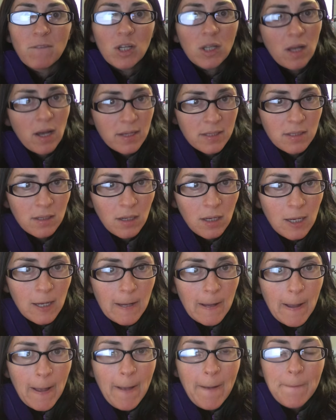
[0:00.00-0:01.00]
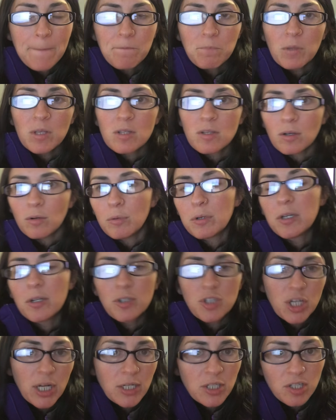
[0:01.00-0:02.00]
velocity. So when you're
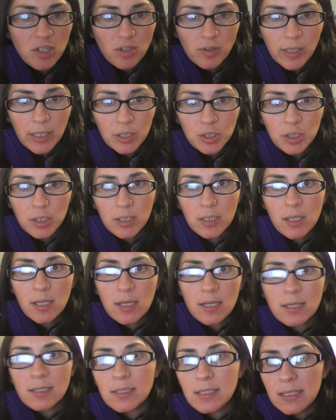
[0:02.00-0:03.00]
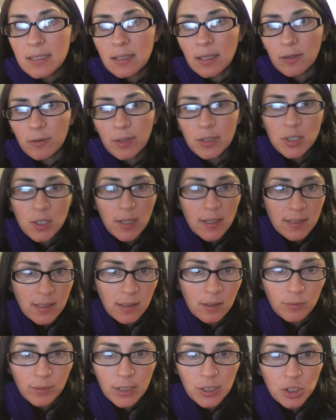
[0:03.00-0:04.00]
changing direction, deceleration,
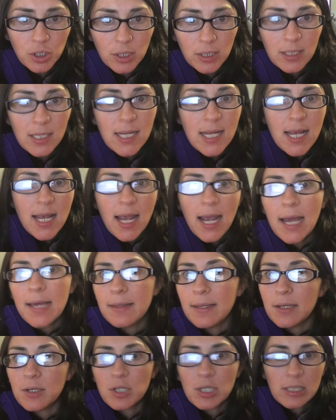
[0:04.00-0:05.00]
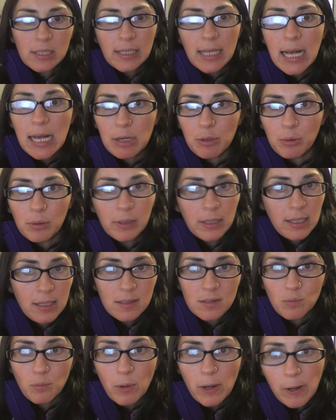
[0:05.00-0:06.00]
acceleration, and then just laterally
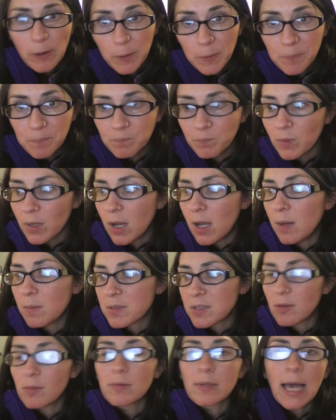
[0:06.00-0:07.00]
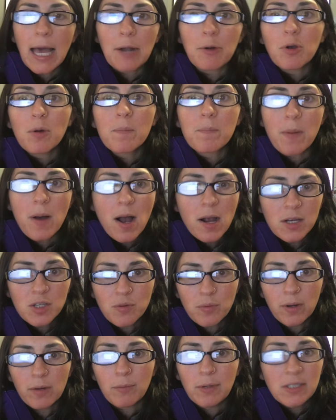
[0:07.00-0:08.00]
as well. So lateral box
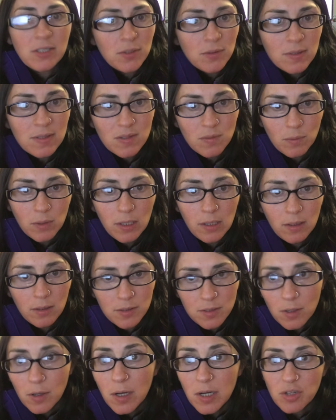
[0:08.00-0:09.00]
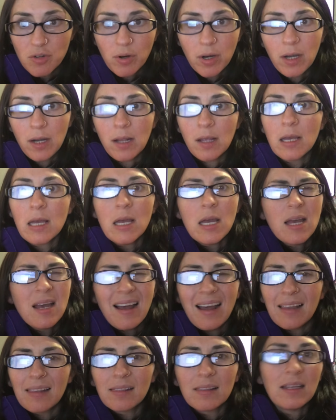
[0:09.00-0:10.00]
run, we do this one in our circuit training.
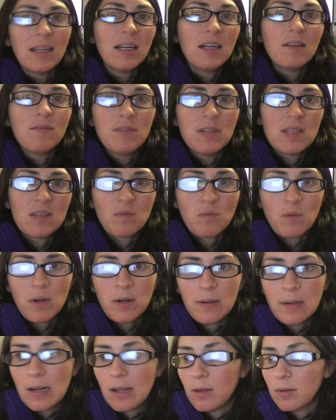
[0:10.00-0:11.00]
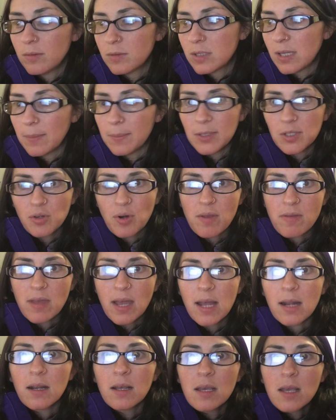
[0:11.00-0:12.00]
I love this one. I'll demonstrate
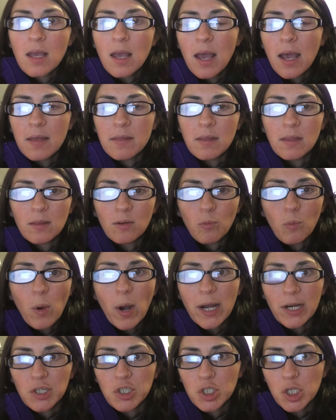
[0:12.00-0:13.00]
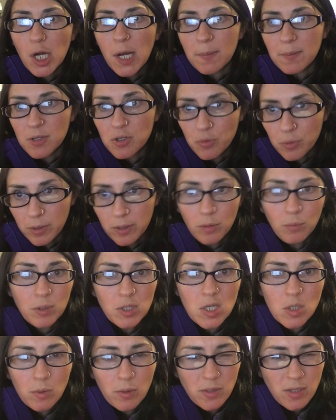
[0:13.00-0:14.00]
that. And then the Y-shaped drill,
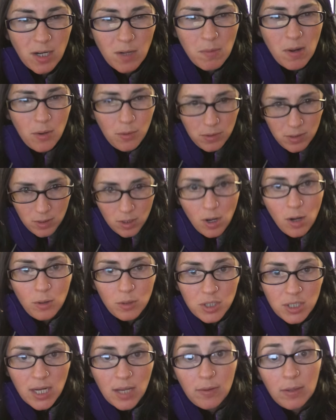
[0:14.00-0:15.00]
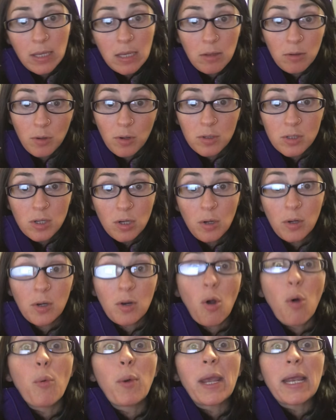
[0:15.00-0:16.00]
which is what I was talking about with the coach telling either, so you're
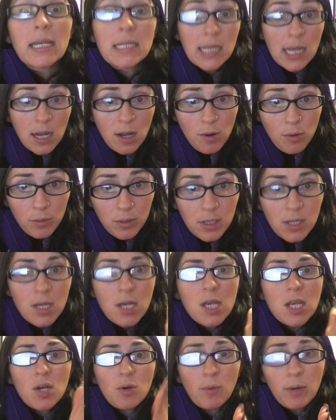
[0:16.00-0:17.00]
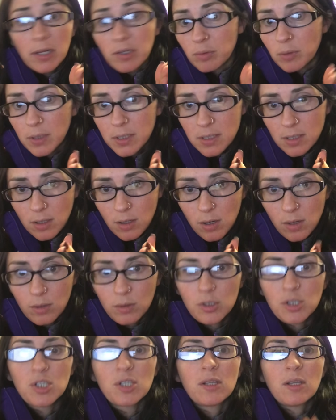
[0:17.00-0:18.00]
going down, you're running towards the
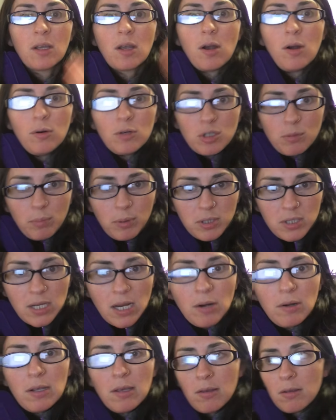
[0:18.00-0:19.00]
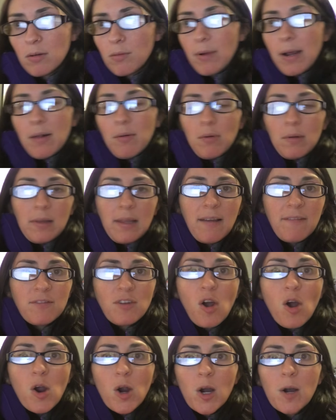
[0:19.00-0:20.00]
coach puts out either right or left
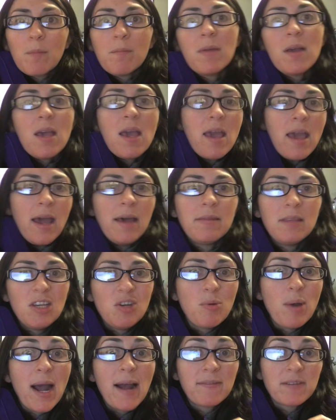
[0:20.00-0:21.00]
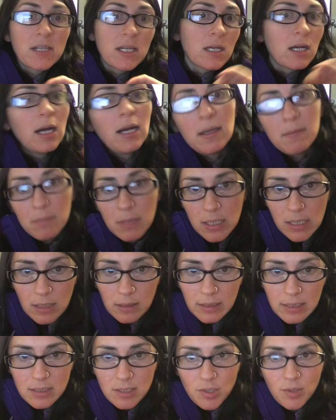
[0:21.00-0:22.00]
arm, and then you have to cut
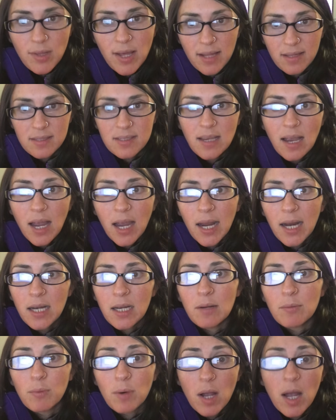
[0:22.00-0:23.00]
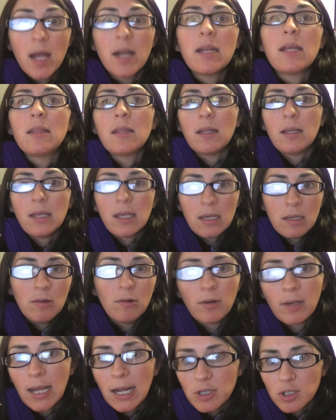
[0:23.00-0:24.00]
immediately to that side, run, and then they can
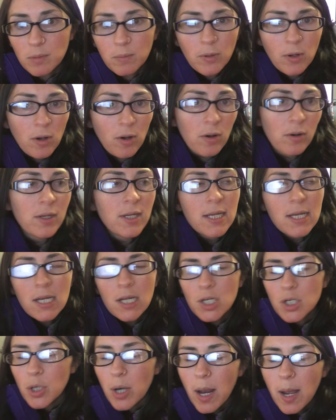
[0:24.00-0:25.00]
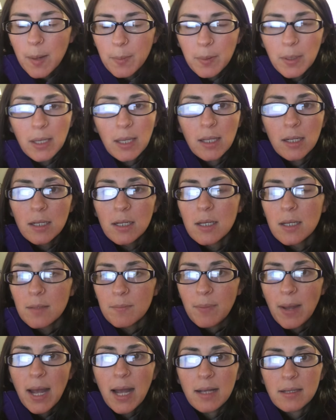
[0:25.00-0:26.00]
either catch a ball, trap it,
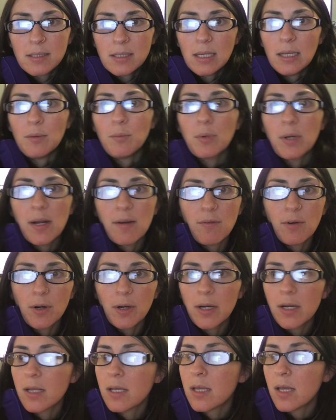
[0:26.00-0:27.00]
pass it, whatever